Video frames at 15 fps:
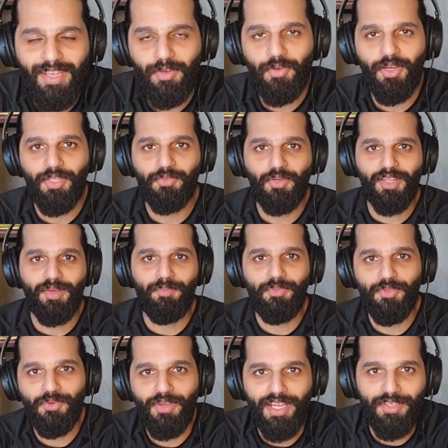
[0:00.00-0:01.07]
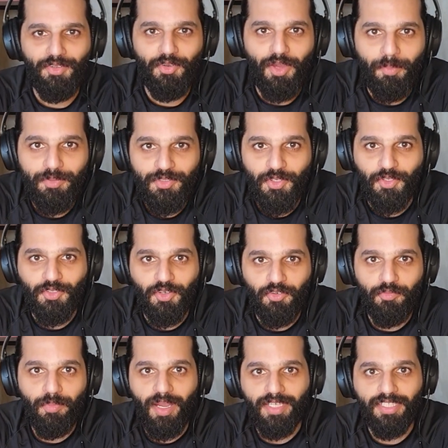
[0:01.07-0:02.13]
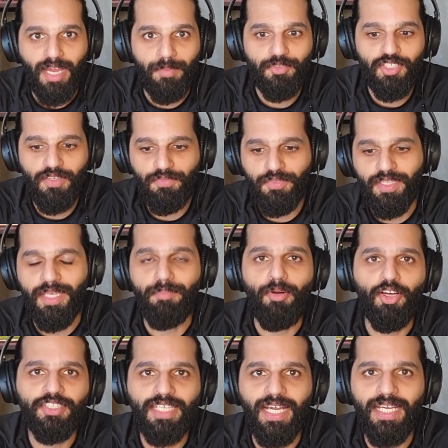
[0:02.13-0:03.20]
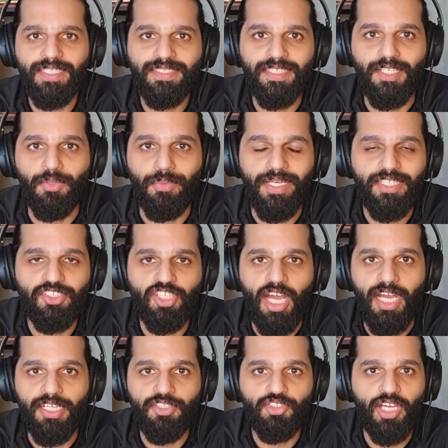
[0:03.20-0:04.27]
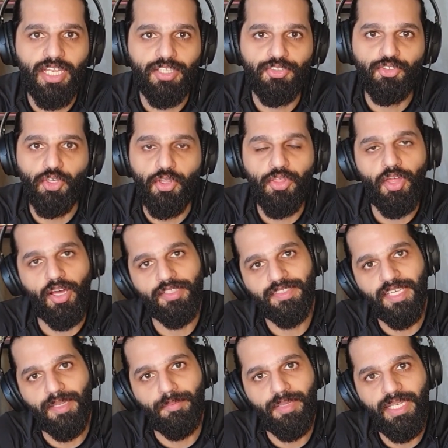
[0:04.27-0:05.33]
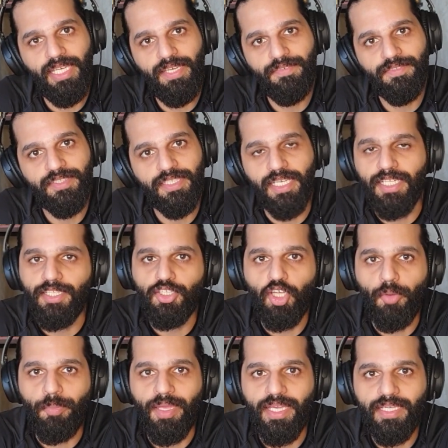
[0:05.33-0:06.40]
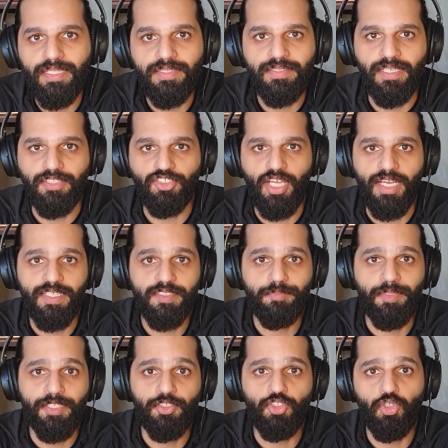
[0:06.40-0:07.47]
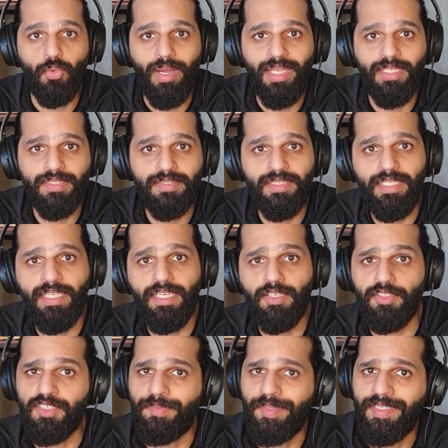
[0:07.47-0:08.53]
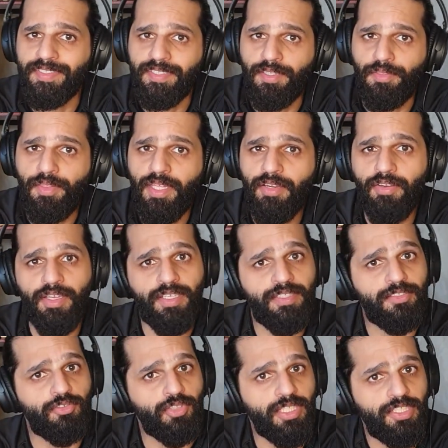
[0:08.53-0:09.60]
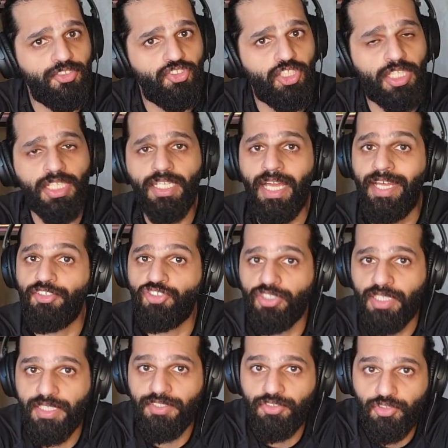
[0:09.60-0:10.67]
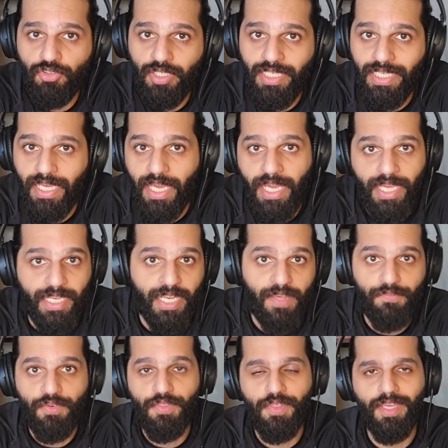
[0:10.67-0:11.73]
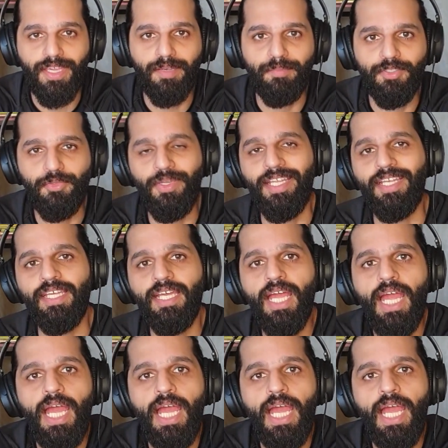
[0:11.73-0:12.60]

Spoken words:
Hello and welcome to a new episode of Paradigm Shift, the podcast in which I challenge your thoughts and beliefs in topics such as spirituality, conspiracy theories, religion, ancient history, and everything in between.